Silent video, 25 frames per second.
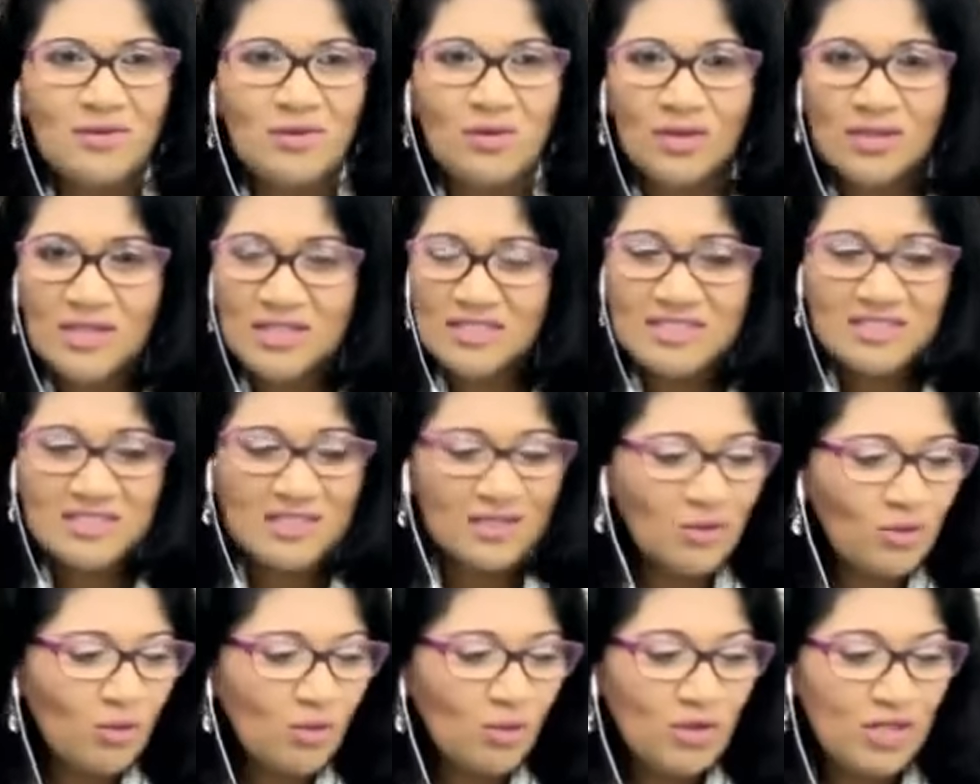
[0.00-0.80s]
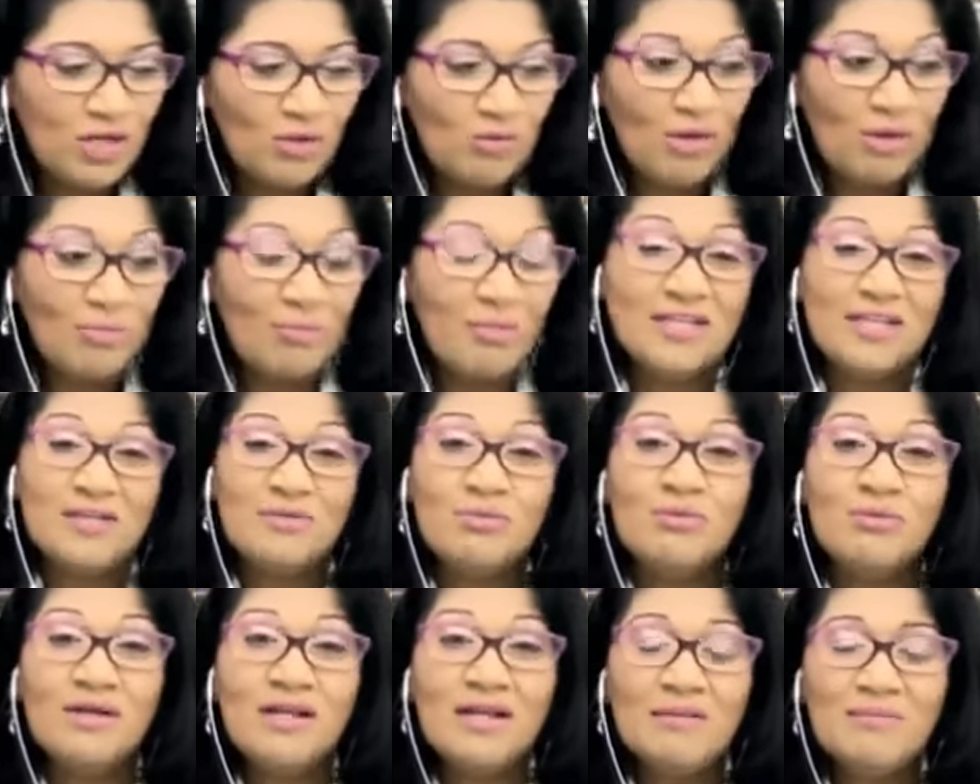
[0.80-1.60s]
That's not the only one, but
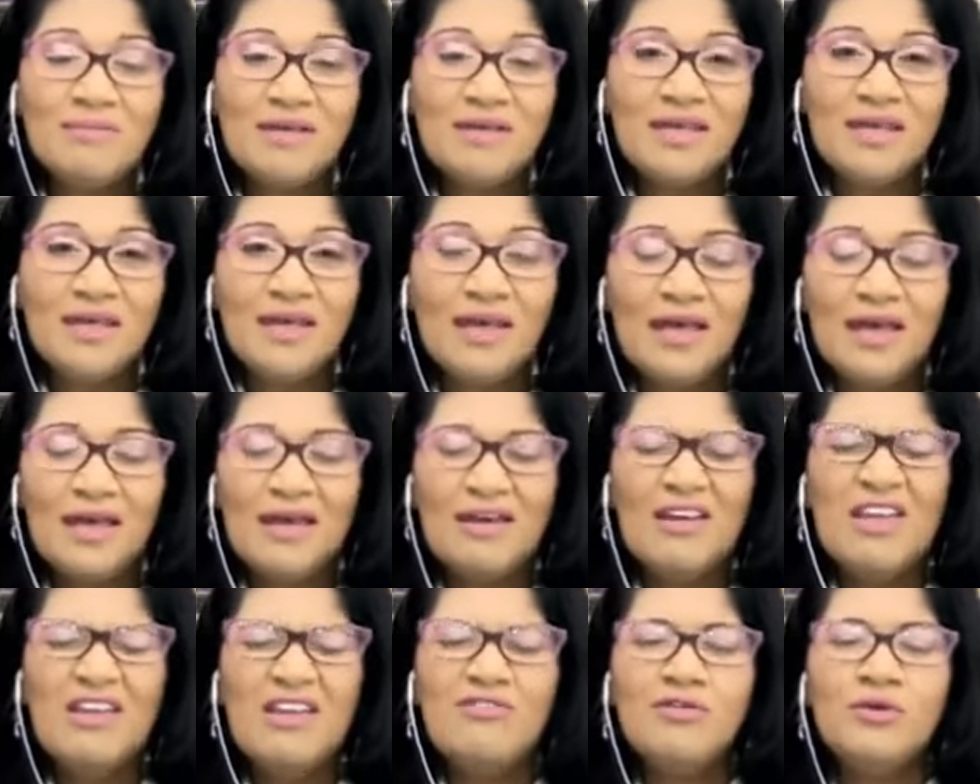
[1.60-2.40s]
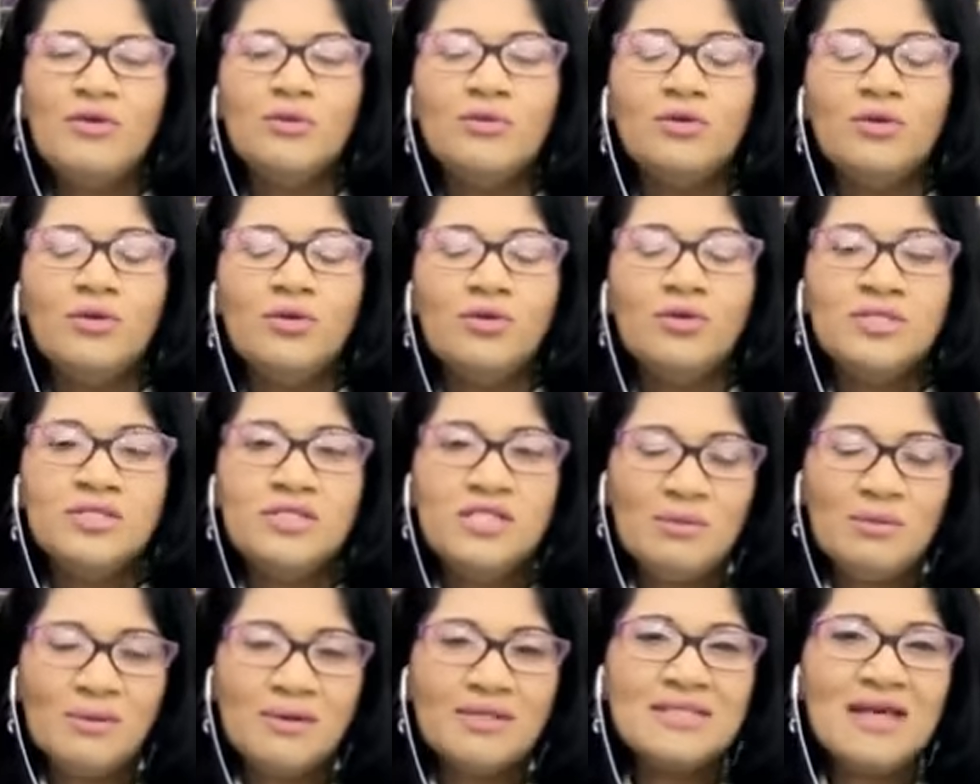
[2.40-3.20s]
it will be if you, you
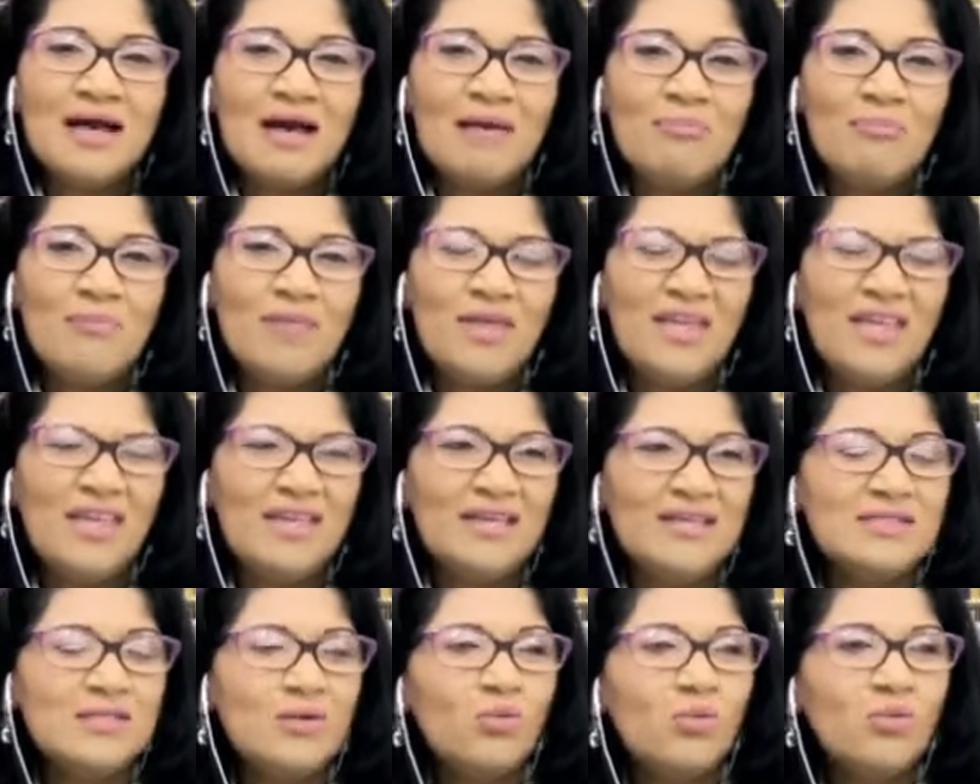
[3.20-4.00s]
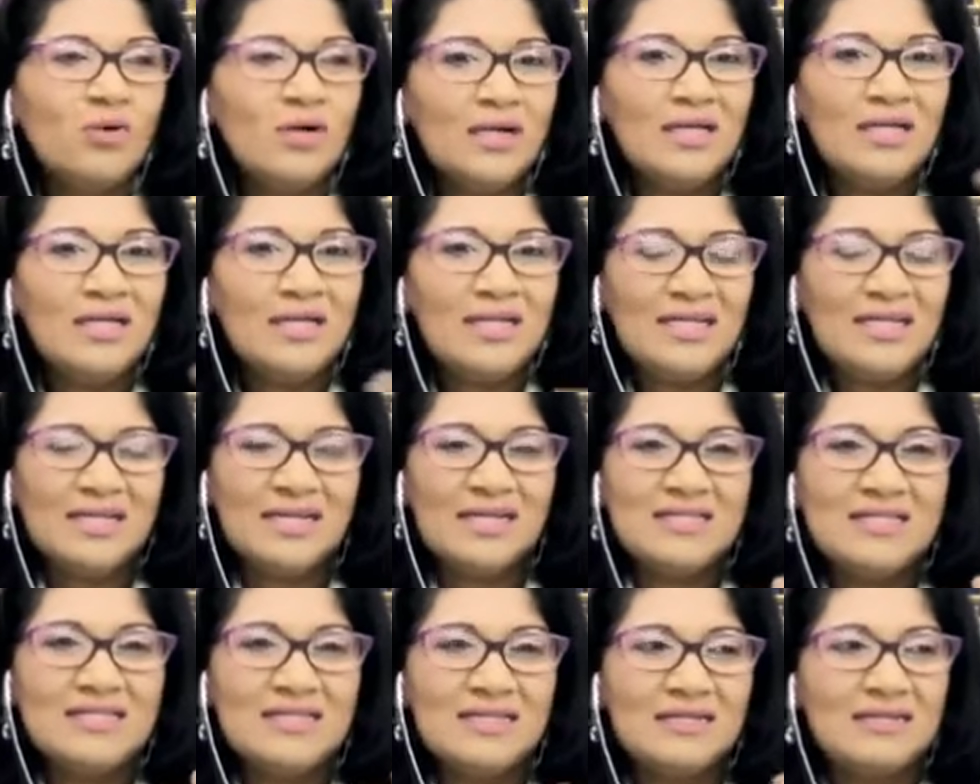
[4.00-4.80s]
see what's happening is the world
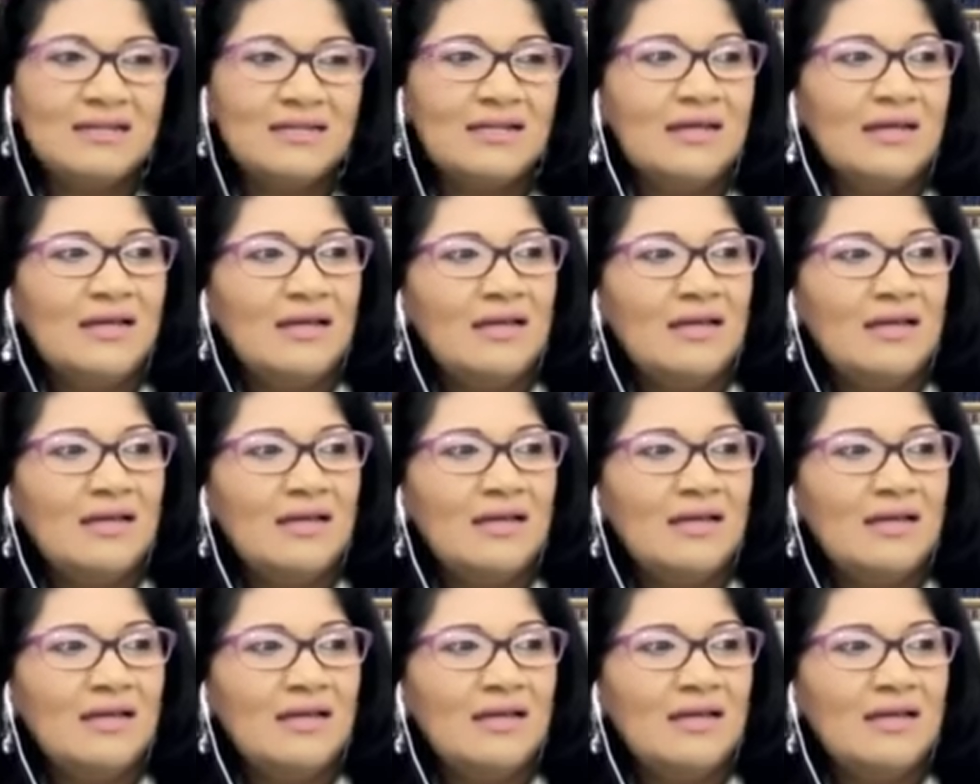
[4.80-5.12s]
leaders and